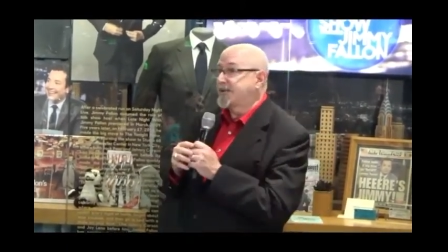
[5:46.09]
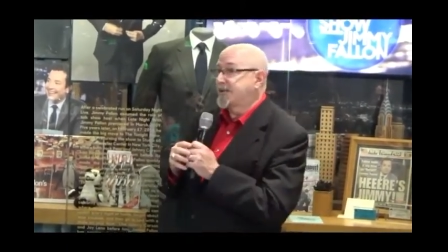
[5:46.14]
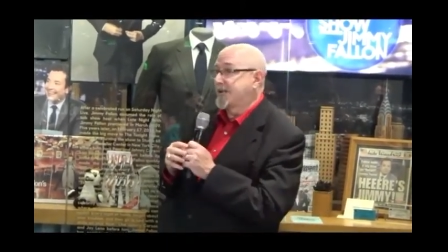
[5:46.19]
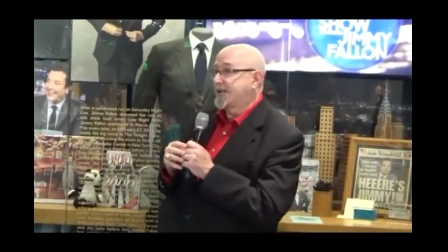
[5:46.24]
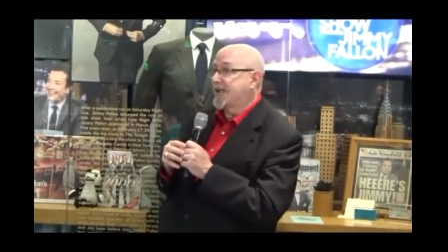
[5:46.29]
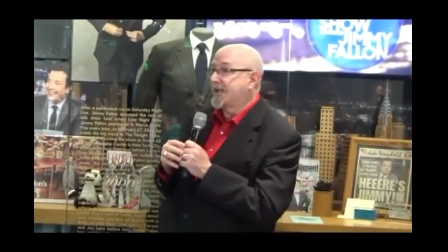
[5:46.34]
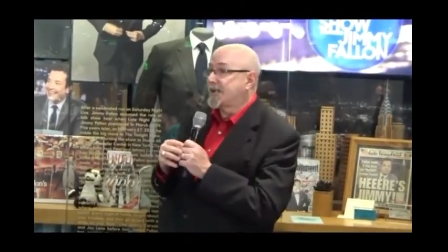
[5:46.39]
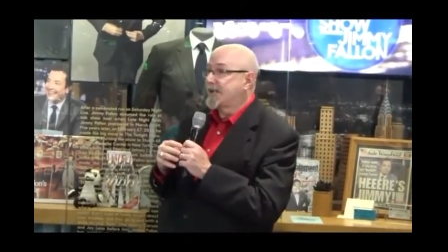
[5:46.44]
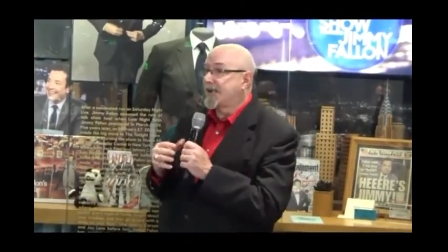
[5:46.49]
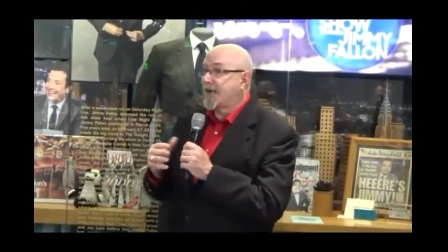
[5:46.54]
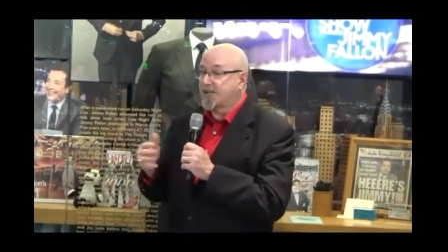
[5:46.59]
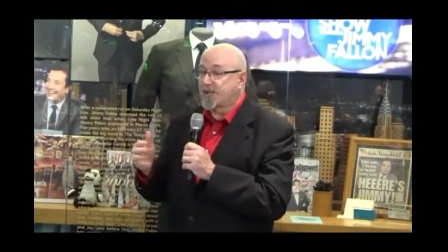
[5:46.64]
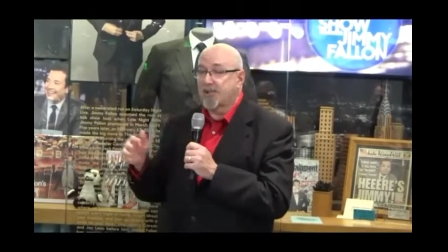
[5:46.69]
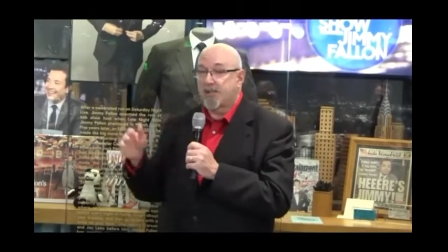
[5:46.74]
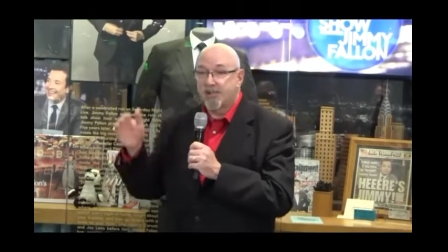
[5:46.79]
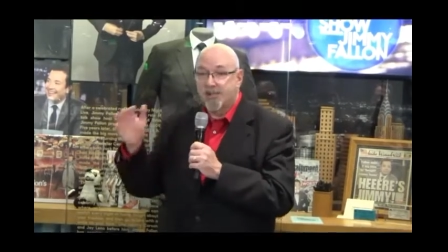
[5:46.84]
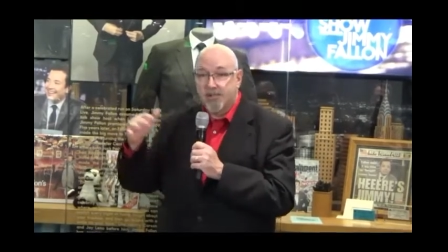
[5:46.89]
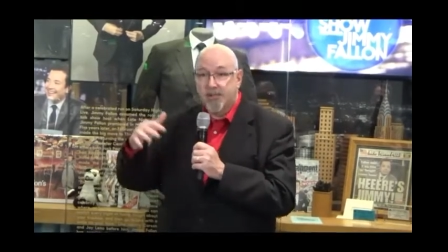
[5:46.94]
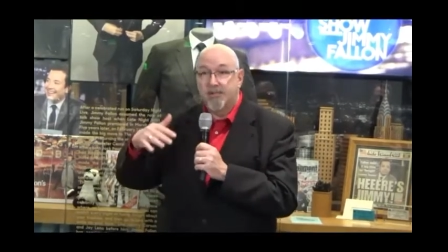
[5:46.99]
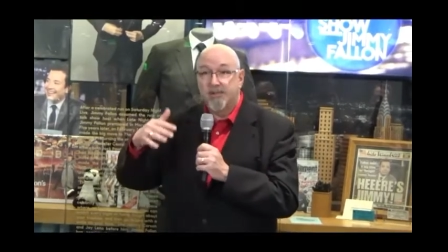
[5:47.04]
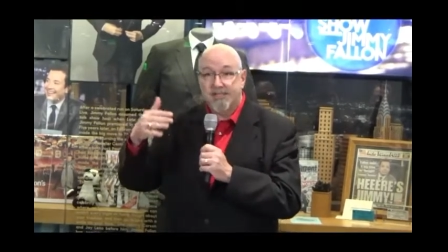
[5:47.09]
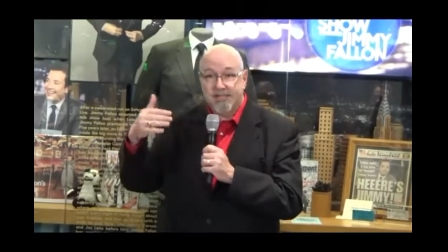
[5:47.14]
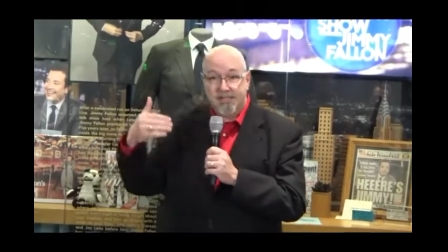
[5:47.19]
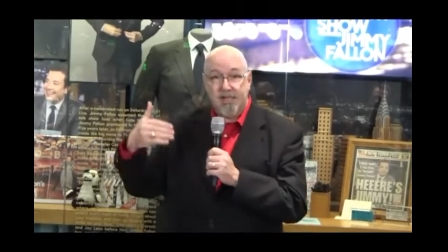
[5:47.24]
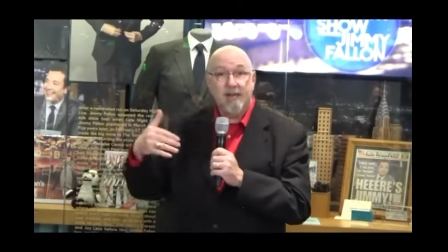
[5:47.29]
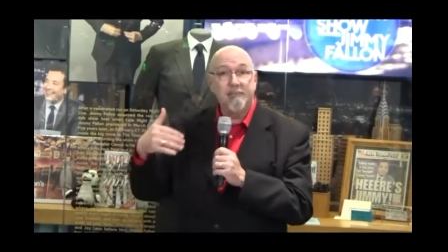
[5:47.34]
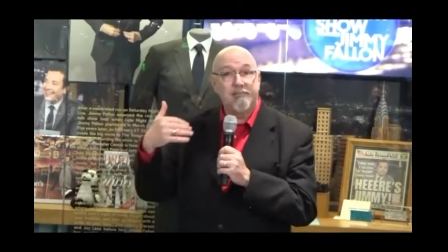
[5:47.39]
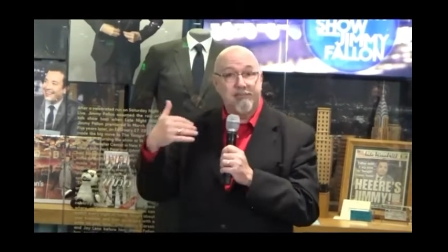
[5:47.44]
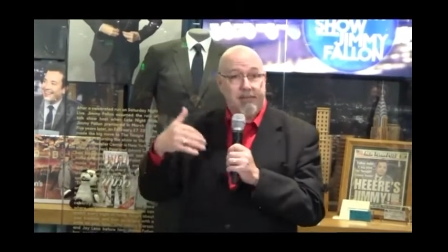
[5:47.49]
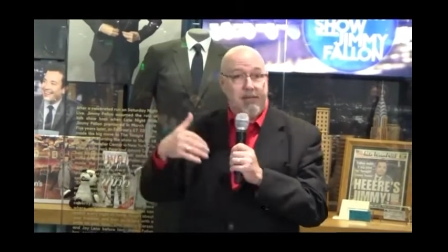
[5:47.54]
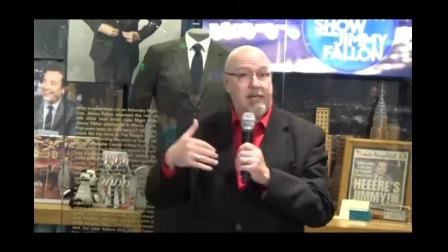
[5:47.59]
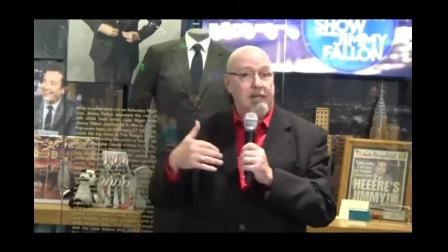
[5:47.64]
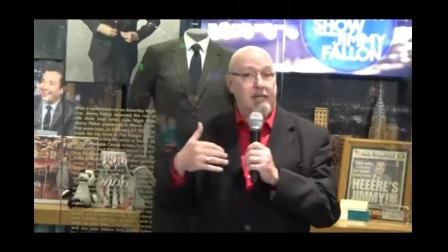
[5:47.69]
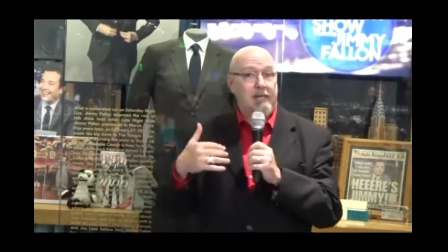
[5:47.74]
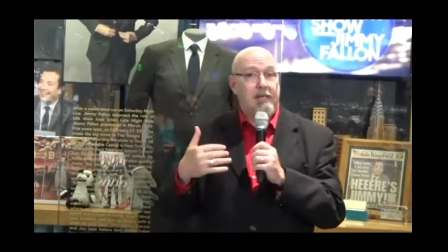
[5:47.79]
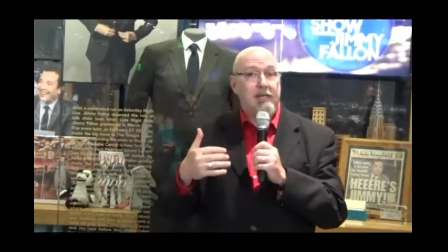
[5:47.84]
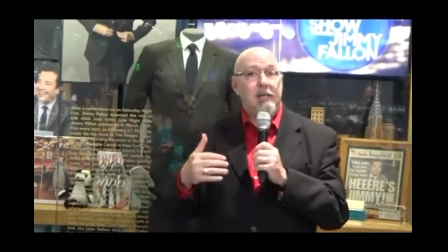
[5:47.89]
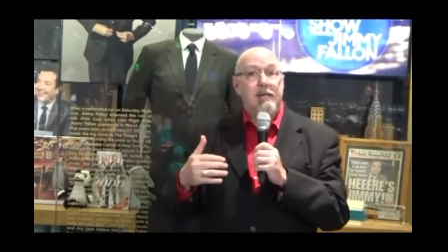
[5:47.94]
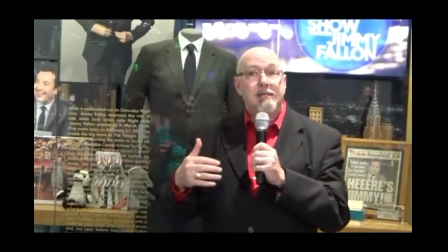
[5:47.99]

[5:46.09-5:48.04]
So they can actually do the same thing